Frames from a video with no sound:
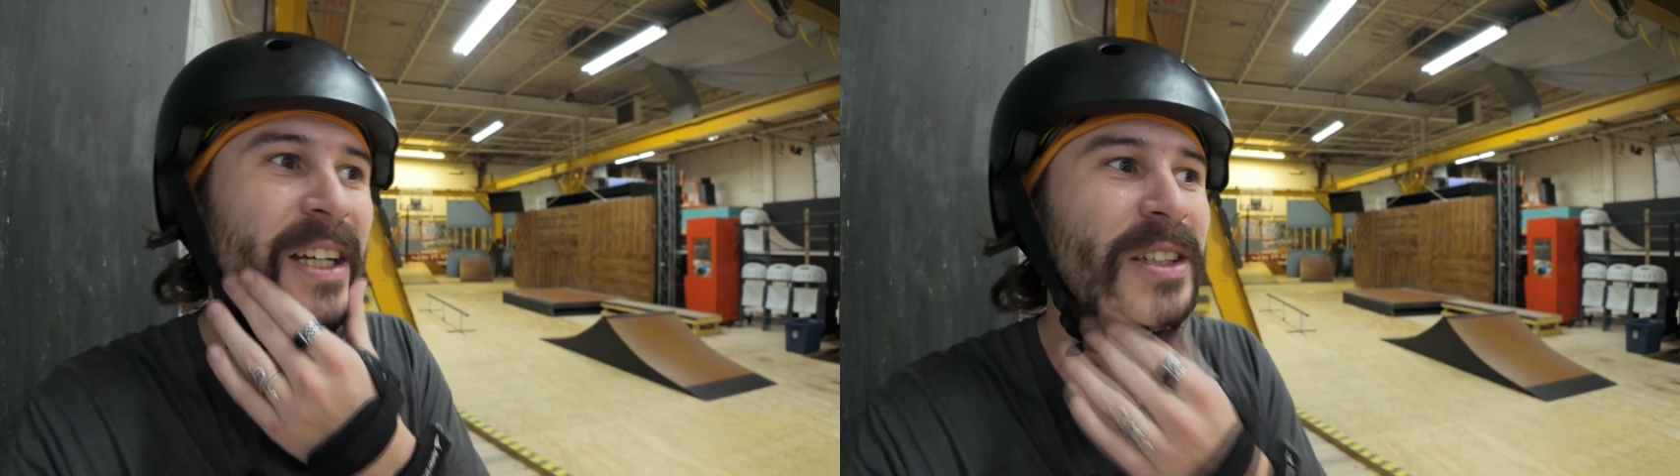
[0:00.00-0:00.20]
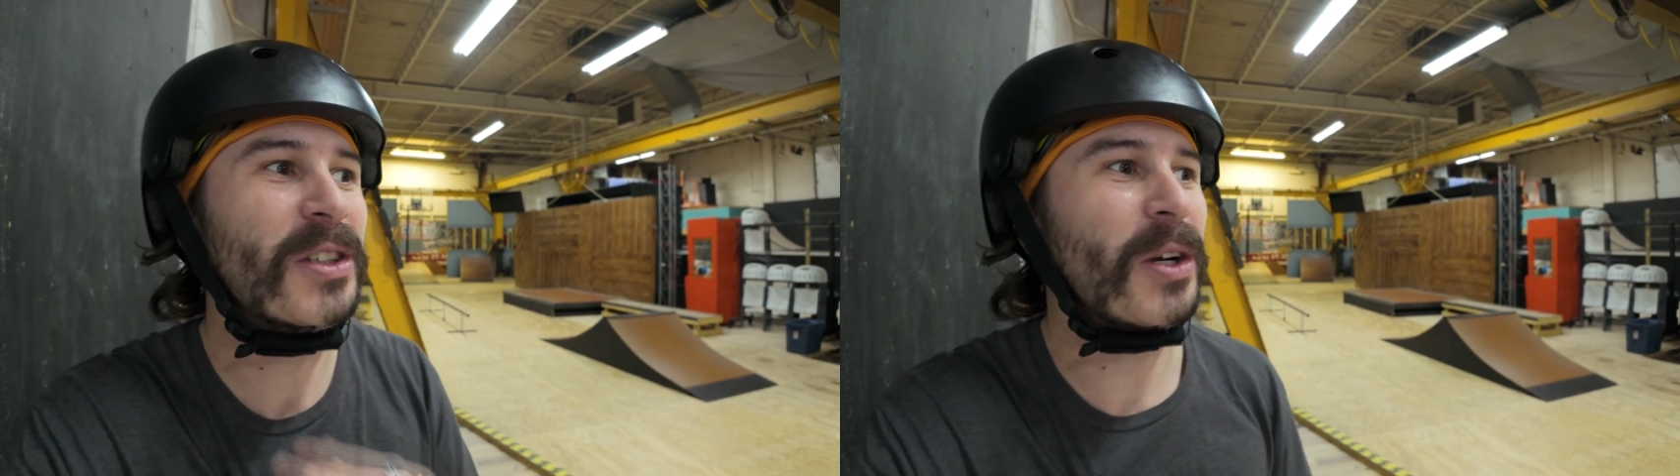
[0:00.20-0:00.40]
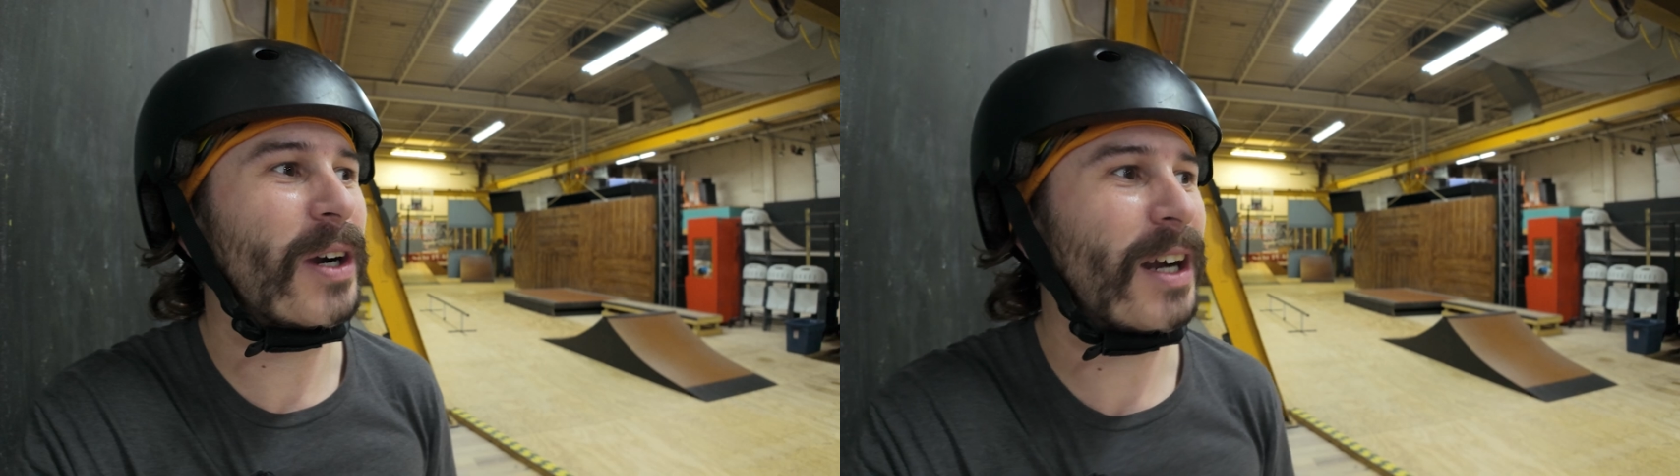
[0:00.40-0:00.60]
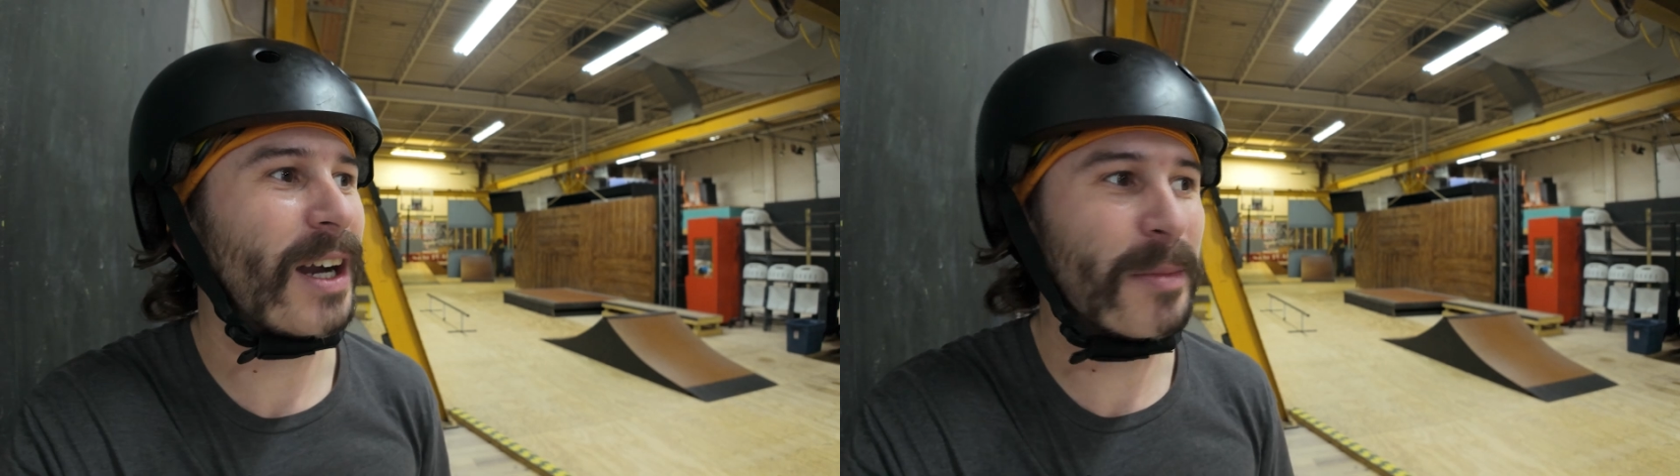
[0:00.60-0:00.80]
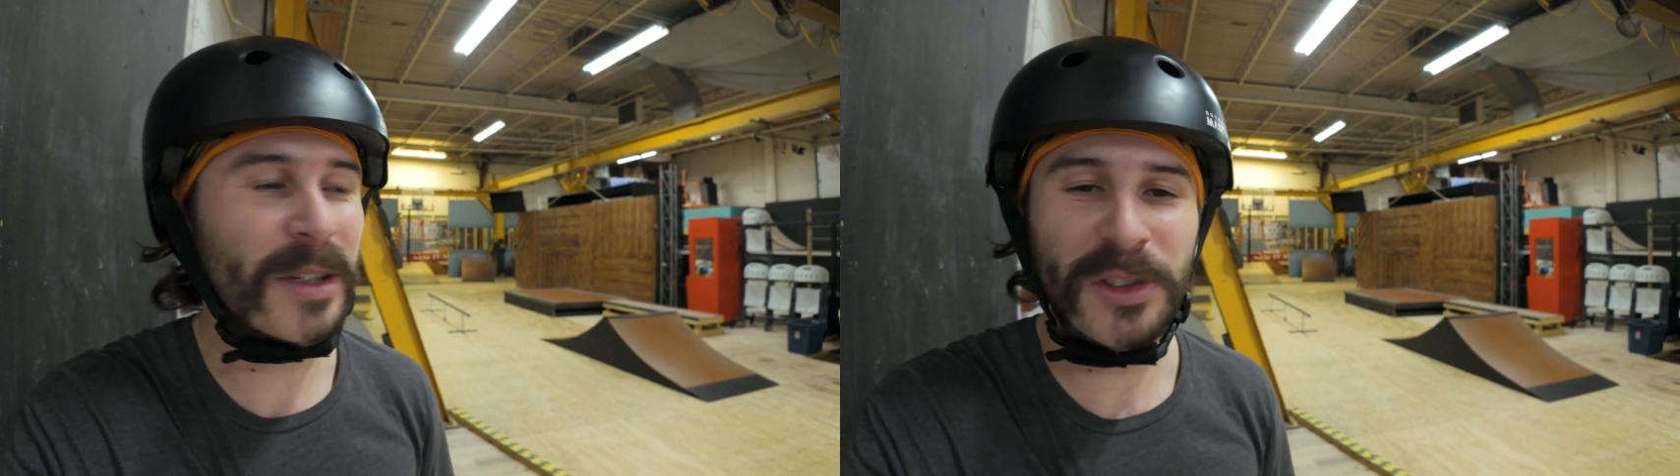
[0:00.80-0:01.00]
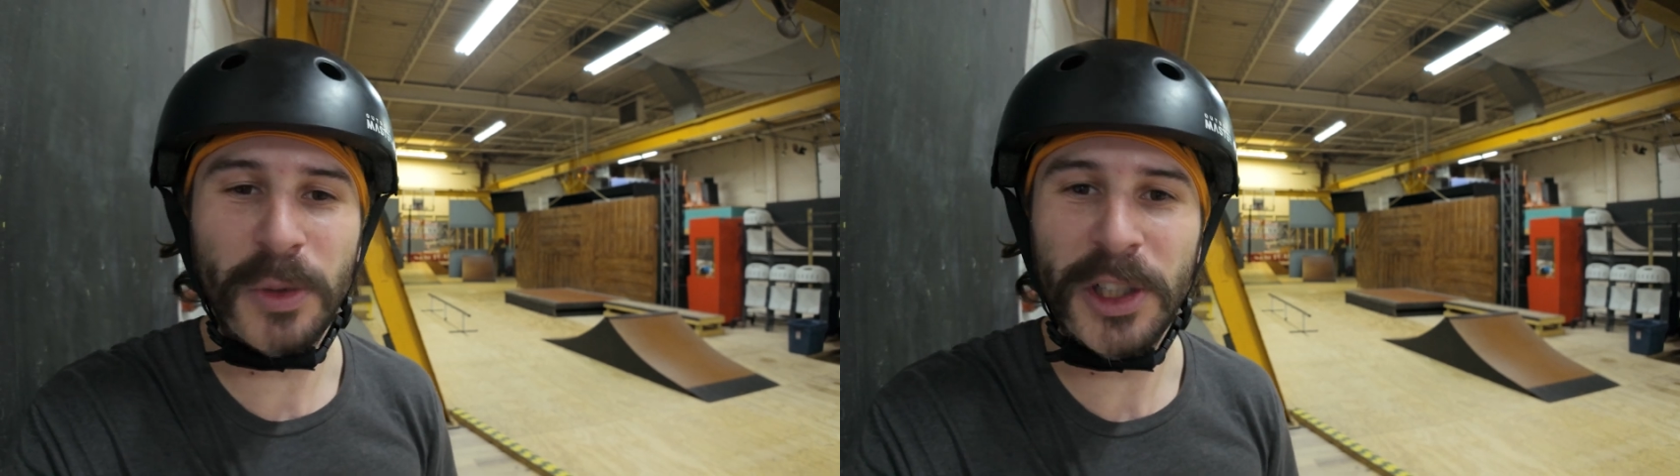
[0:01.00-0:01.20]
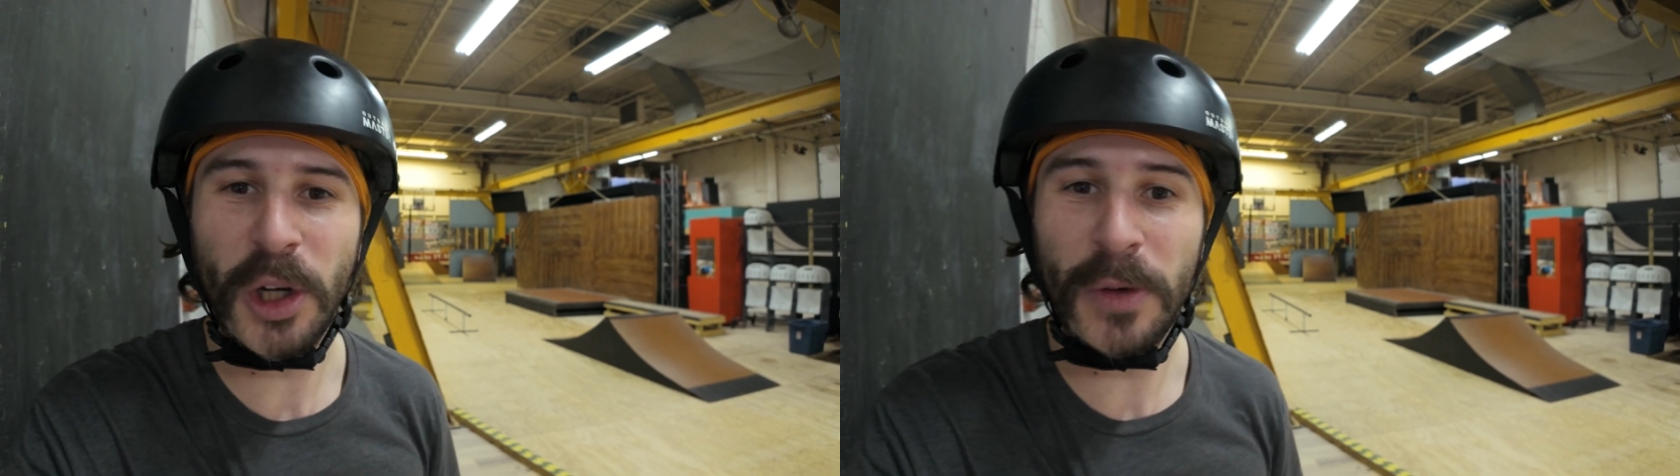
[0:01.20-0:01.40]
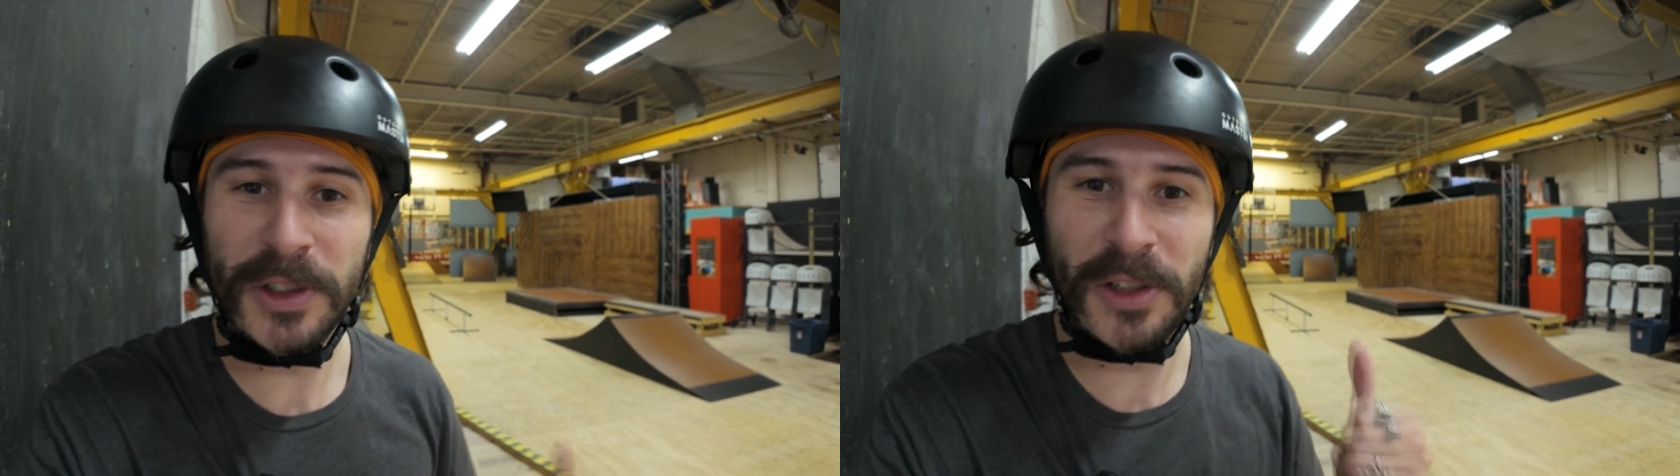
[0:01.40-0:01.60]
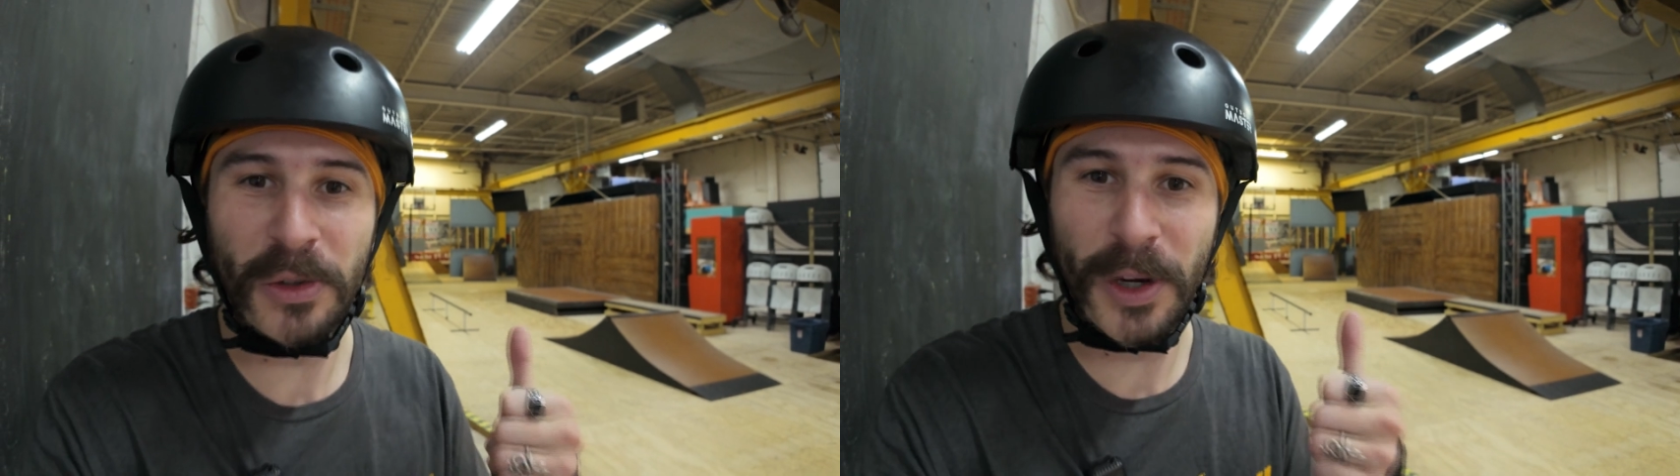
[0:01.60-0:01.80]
So I'm gonna switch over to the